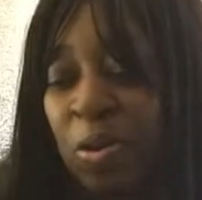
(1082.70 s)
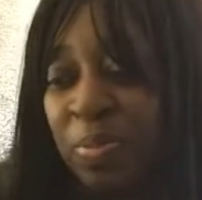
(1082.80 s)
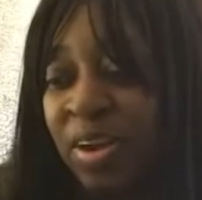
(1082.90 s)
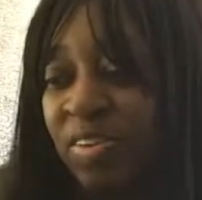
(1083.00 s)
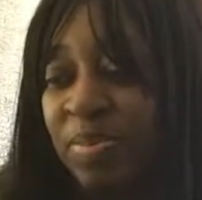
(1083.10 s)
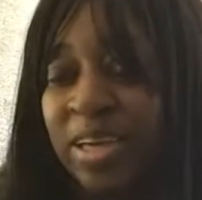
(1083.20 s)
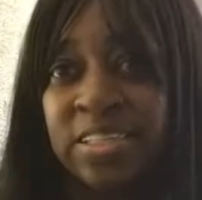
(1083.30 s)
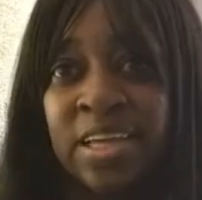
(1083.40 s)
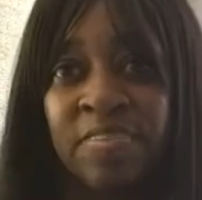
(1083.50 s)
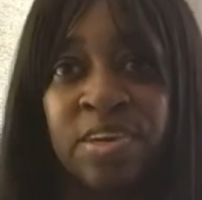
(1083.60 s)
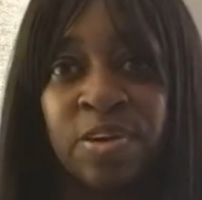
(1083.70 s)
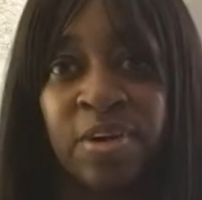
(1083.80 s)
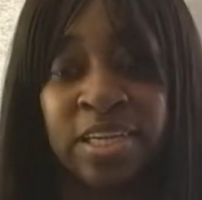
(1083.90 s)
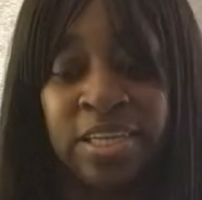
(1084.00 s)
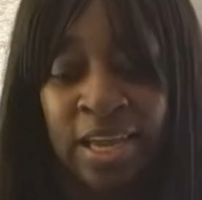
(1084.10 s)
Hope everybody's having a
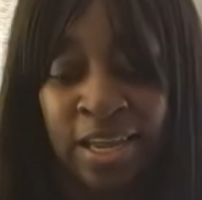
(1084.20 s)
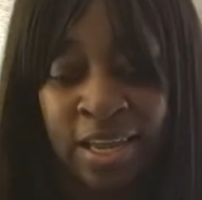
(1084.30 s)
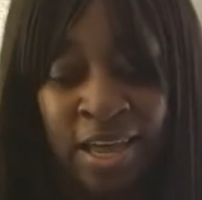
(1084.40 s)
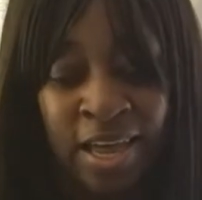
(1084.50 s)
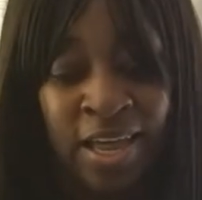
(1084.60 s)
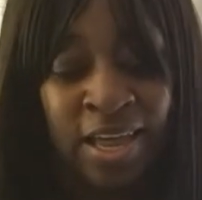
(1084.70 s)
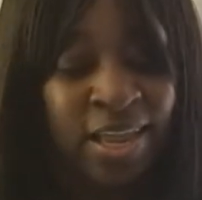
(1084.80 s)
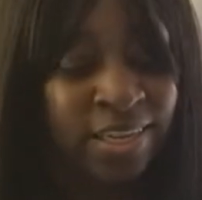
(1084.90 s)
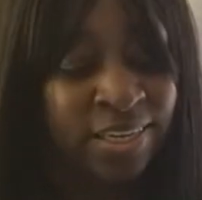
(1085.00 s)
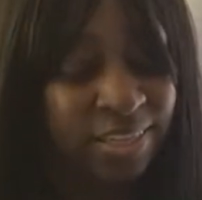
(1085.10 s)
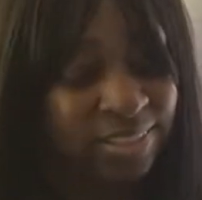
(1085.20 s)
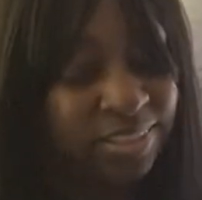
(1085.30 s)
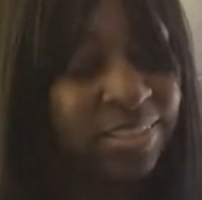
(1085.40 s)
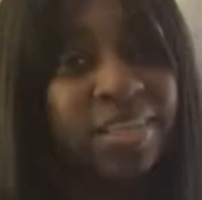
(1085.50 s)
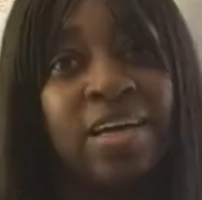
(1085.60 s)
great day.
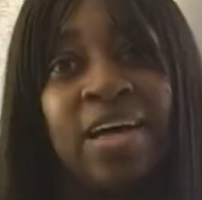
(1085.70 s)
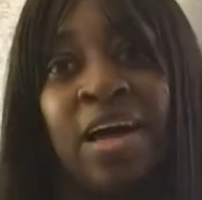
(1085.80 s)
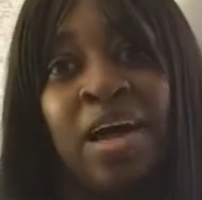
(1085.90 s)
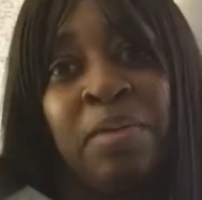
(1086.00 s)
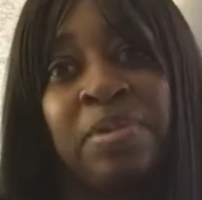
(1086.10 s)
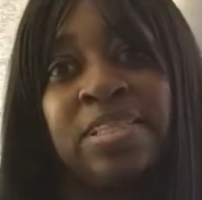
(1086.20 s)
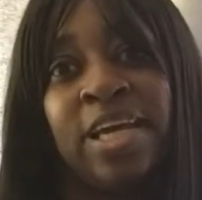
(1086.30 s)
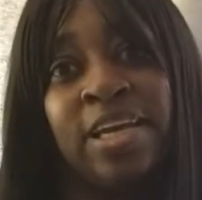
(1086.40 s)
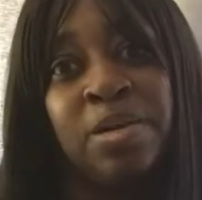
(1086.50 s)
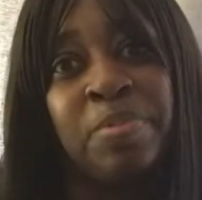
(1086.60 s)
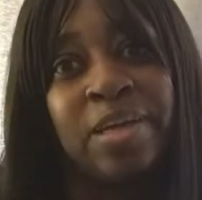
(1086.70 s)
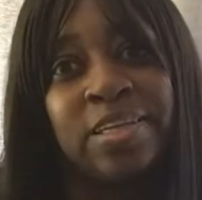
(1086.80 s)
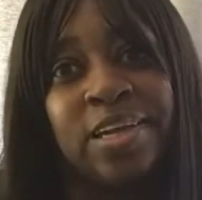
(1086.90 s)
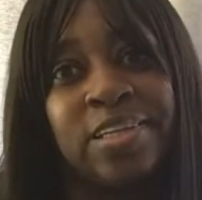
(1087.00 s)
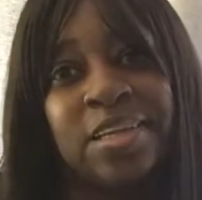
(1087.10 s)
Yes, I'm excited about
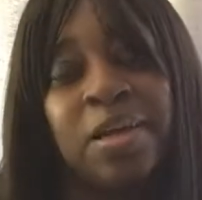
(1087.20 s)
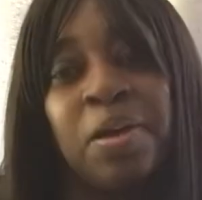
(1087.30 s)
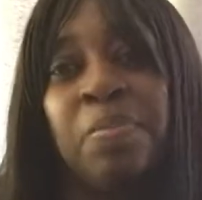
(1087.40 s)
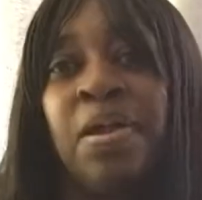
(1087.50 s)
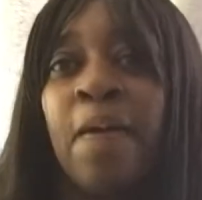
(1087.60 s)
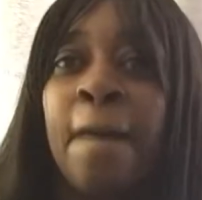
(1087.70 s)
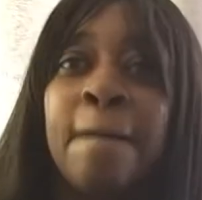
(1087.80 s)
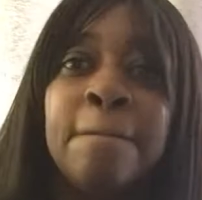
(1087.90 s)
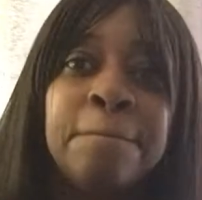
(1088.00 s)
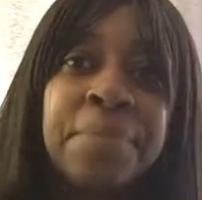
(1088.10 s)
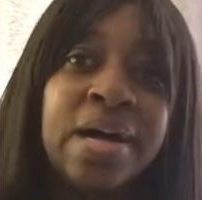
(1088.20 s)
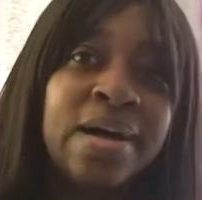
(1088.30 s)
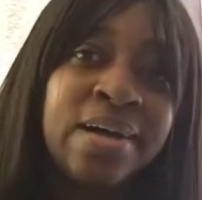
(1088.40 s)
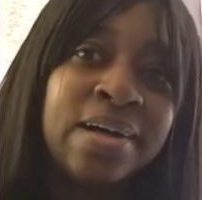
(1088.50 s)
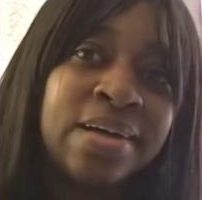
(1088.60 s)
the dash cam.
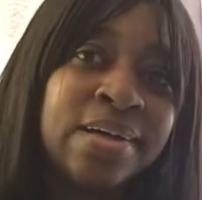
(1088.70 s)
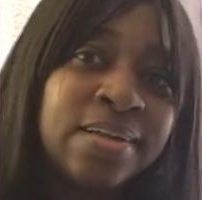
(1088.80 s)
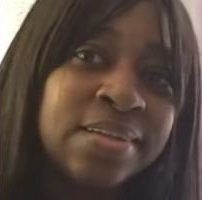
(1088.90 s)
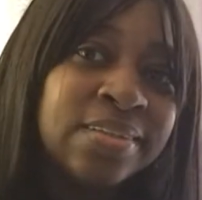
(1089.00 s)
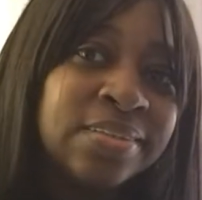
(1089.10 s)
Bye.